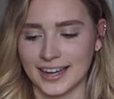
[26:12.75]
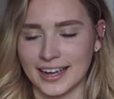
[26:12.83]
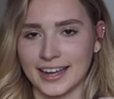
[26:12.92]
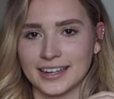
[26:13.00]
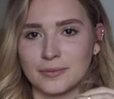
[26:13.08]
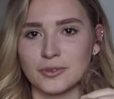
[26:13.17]

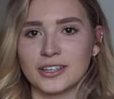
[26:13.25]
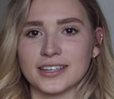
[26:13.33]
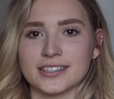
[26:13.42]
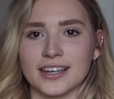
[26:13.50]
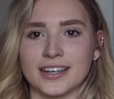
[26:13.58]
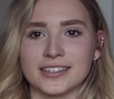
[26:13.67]
And I'm
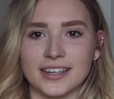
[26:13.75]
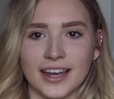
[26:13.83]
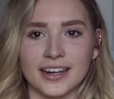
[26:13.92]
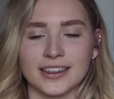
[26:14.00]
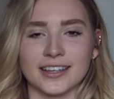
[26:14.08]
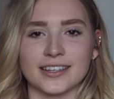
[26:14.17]
really excited
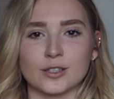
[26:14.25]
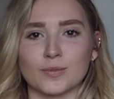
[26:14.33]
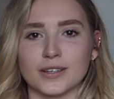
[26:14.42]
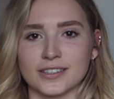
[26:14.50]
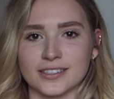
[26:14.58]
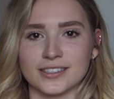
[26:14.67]
to edit this
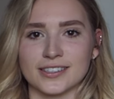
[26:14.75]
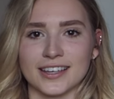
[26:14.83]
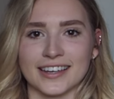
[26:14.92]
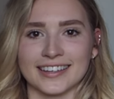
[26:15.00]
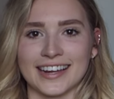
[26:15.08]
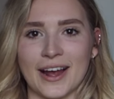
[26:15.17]
because it's
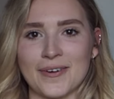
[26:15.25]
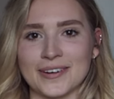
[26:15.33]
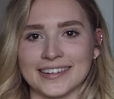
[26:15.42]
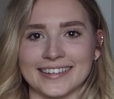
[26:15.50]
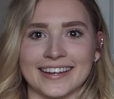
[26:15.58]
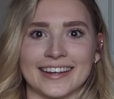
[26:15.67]
like an
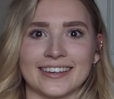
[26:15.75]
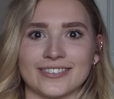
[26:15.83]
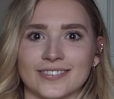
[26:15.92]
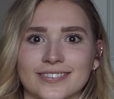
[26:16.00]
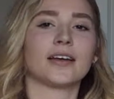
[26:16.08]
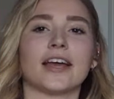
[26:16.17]
hour and a
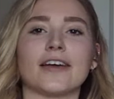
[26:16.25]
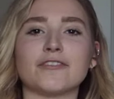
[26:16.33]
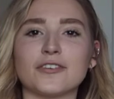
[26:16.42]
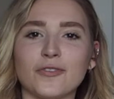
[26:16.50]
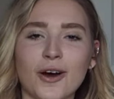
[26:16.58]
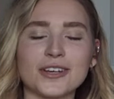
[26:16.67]
half.
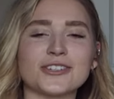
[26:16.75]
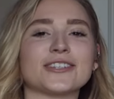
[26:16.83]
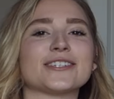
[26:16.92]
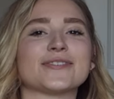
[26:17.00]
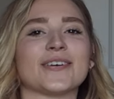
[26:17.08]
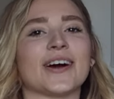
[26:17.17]
If you've watched
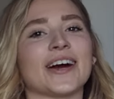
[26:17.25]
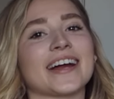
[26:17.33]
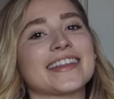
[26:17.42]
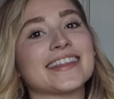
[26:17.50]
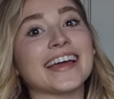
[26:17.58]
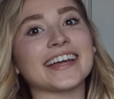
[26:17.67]
this
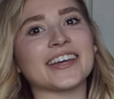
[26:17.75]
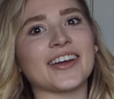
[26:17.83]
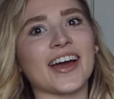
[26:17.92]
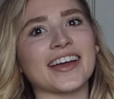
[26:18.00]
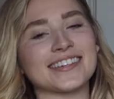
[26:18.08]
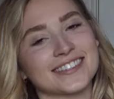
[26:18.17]
far, thank you
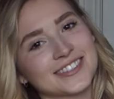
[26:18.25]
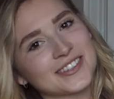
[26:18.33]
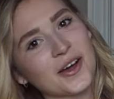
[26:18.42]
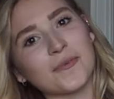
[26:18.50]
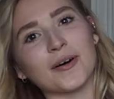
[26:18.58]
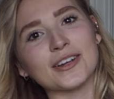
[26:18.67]
guys
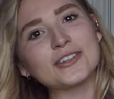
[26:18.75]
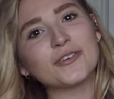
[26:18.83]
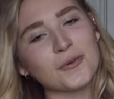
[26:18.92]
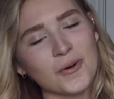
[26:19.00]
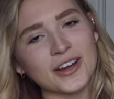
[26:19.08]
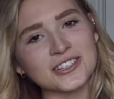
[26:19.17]
so much
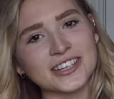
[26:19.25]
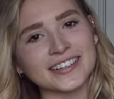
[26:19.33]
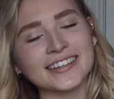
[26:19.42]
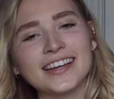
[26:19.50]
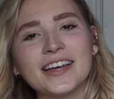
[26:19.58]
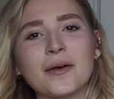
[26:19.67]
for
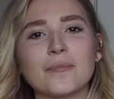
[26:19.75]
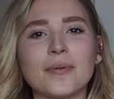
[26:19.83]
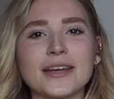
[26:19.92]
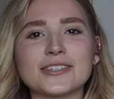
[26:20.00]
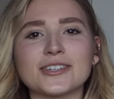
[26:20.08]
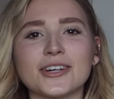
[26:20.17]
watching.
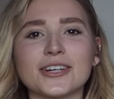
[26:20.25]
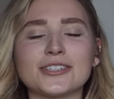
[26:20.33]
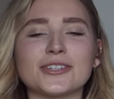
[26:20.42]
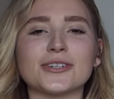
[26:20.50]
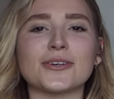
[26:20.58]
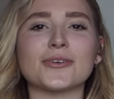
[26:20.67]
Make sure
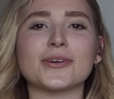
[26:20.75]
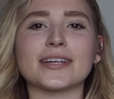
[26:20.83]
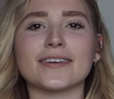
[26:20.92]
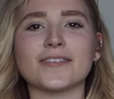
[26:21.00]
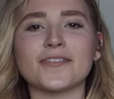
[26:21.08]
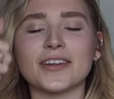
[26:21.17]
to
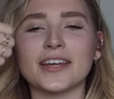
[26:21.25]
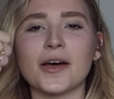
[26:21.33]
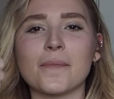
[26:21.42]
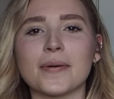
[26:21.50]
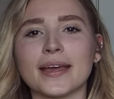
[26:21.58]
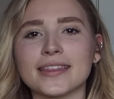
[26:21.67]
give the
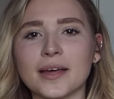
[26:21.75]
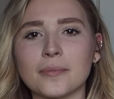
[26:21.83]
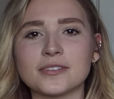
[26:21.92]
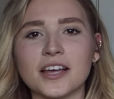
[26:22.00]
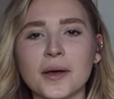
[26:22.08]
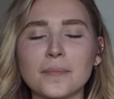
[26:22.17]
video a big
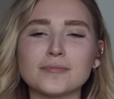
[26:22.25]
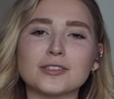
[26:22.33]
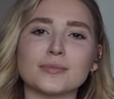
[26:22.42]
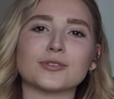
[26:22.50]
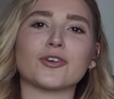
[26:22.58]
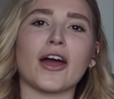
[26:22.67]
thumbs up,
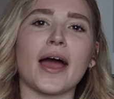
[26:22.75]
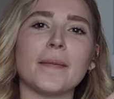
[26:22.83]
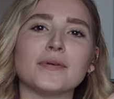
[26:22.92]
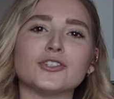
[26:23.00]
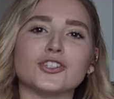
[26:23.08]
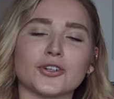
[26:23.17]

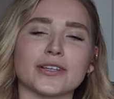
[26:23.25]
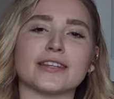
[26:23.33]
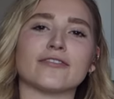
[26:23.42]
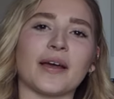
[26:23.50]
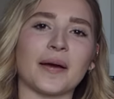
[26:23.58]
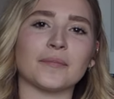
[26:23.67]
subscribe,
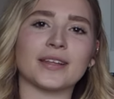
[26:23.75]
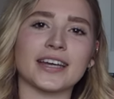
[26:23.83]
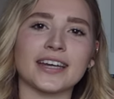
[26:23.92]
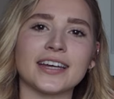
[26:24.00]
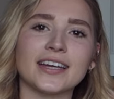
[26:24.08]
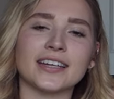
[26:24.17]
join the
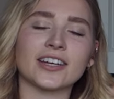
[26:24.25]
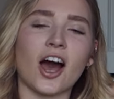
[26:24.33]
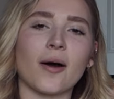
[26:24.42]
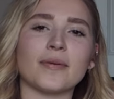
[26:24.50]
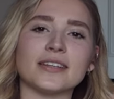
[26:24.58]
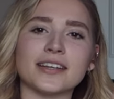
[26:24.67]
family,
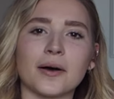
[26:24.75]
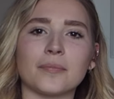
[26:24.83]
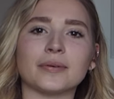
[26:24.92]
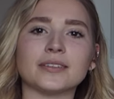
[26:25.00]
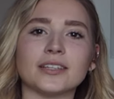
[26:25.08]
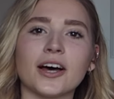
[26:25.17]
comment
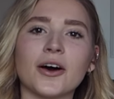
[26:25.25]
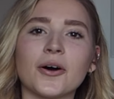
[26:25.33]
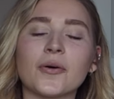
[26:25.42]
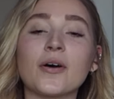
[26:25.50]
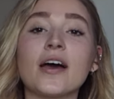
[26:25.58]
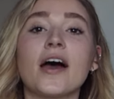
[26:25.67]
down
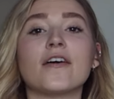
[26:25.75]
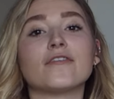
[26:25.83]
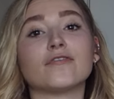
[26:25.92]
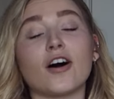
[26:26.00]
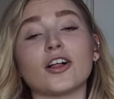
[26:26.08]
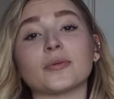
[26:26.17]
below,
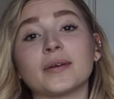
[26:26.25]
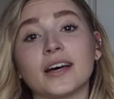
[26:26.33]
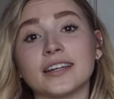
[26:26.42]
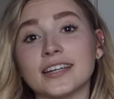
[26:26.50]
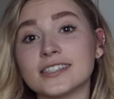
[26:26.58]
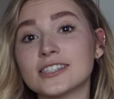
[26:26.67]
follow me
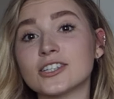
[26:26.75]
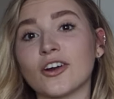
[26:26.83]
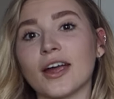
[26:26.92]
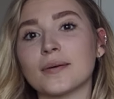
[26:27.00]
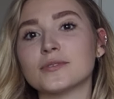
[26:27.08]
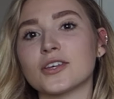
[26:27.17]
on
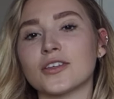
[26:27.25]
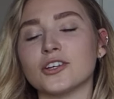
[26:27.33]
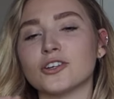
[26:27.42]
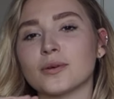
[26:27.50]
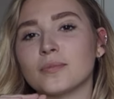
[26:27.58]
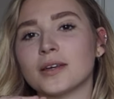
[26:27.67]
Instagram so
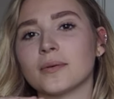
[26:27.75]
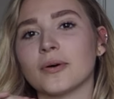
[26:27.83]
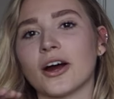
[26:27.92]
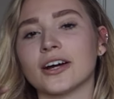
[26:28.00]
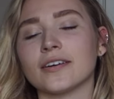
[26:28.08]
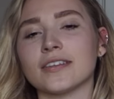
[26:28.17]
that you can be a
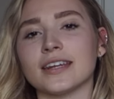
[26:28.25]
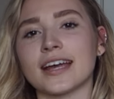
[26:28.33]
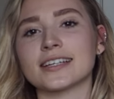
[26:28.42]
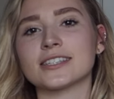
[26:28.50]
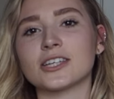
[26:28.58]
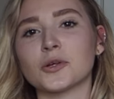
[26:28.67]
part of the
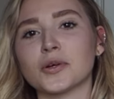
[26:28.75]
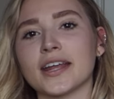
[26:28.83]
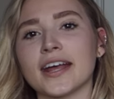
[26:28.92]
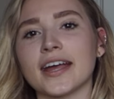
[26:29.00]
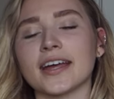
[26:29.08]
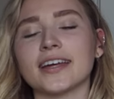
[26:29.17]
next
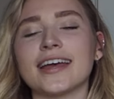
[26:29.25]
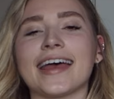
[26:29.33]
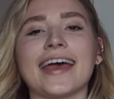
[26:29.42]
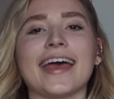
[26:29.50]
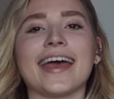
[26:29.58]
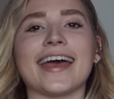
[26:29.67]
Q&A.
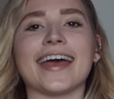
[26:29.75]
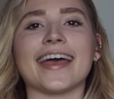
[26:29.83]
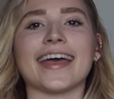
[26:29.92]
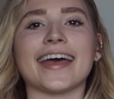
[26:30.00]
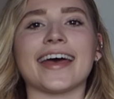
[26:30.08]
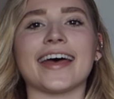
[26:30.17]

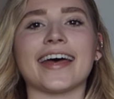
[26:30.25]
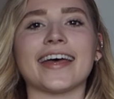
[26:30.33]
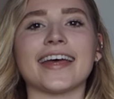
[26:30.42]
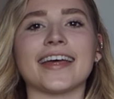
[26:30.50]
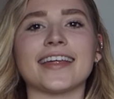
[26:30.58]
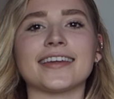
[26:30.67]

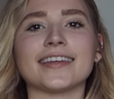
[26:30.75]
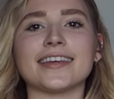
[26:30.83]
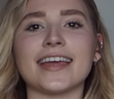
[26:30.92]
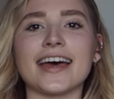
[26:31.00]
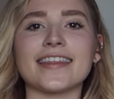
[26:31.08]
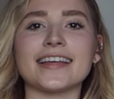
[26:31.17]
And
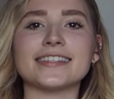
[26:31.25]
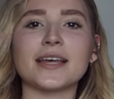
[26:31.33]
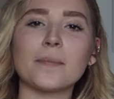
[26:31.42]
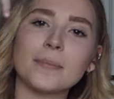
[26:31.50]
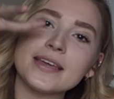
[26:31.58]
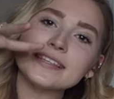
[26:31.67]
yeah, that's
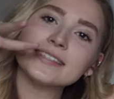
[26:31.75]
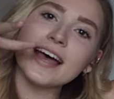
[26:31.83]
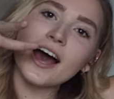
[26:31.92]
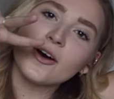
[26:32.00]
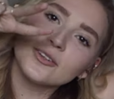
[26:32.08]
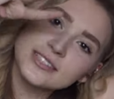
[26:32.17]
it. Peace
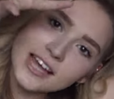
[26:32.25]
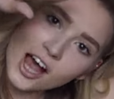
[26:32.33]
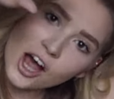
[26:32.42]
out,